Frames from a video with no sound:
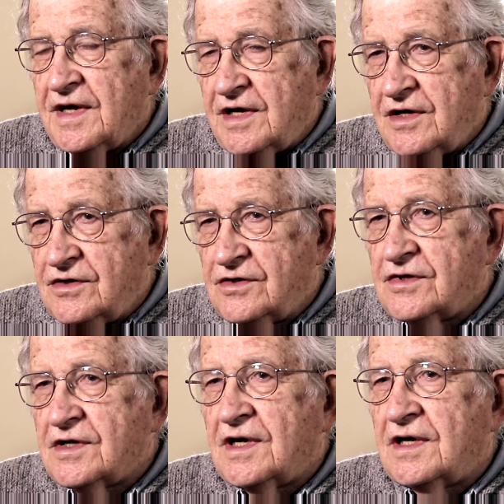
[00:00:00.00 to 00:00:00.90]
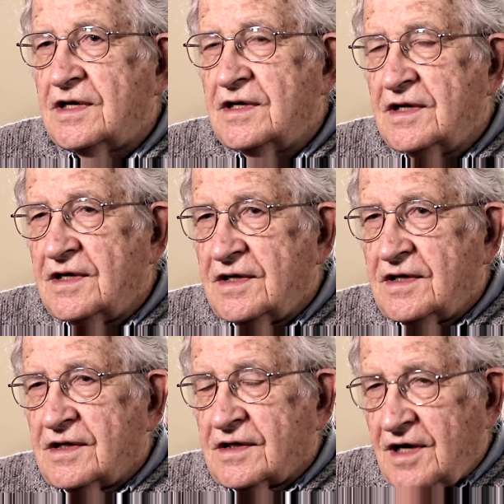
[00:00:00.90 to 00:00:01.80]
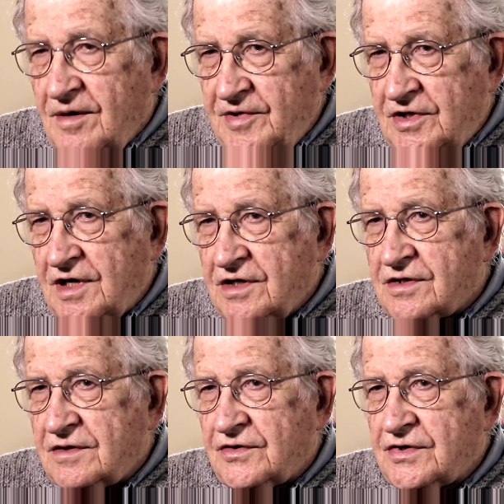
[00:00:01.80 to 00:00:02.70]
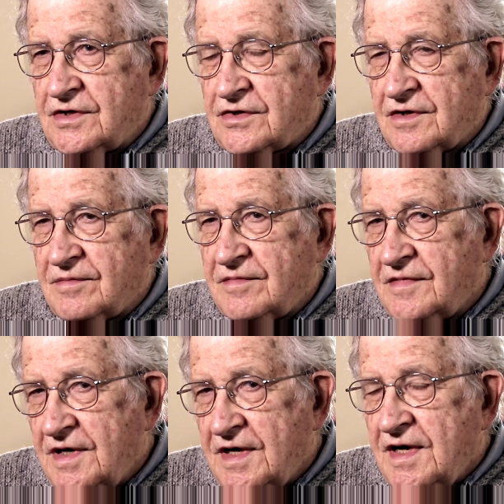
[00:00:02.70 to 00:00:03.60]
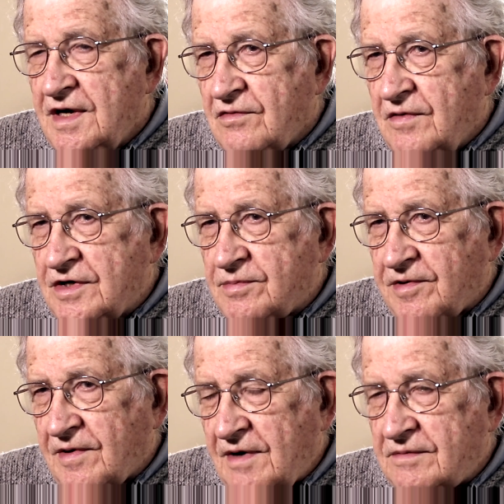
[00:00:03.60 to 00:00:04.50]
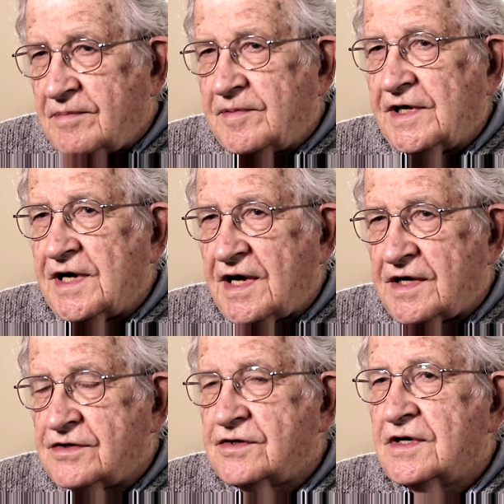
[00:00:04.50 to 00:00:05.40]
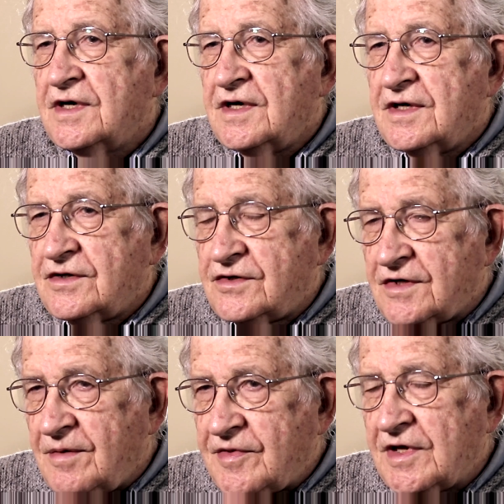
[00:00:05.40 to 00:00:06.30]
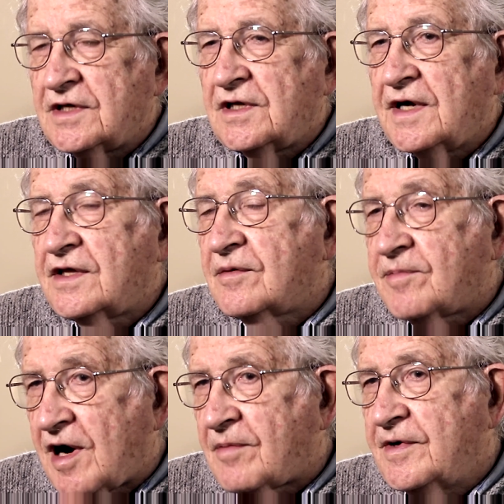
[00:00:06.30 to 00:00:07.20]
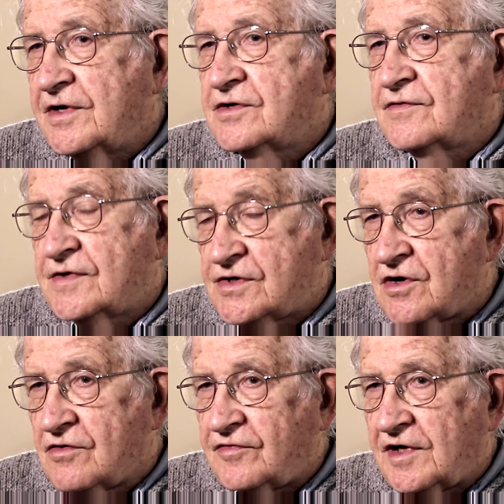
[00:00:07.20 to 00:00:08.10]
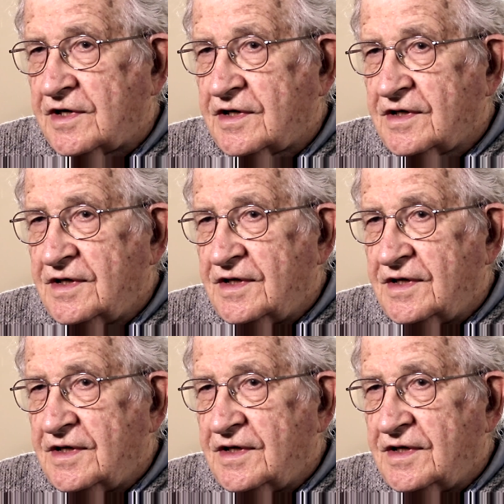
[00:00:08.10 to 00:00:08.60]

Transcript: is a computational system which probably has something like the properties of a snowflake.